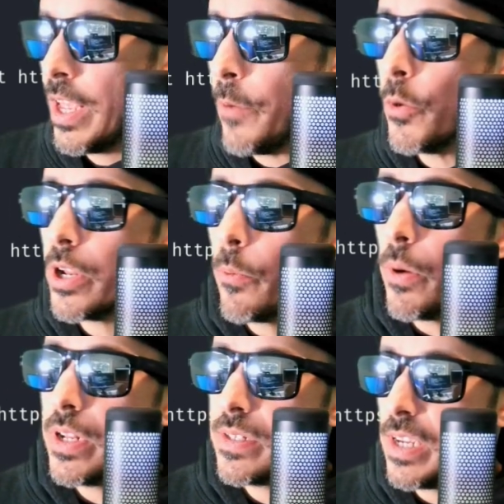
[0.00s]
And what I
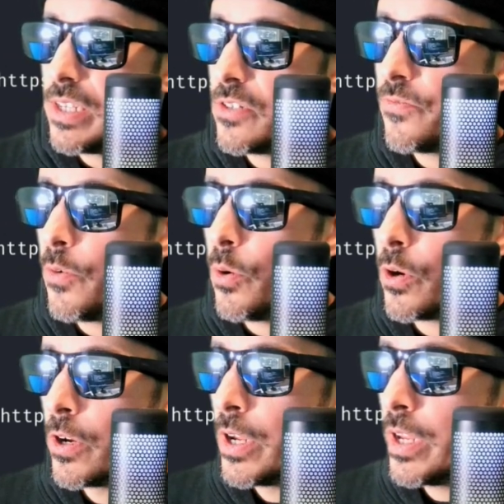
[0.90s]
wanna test for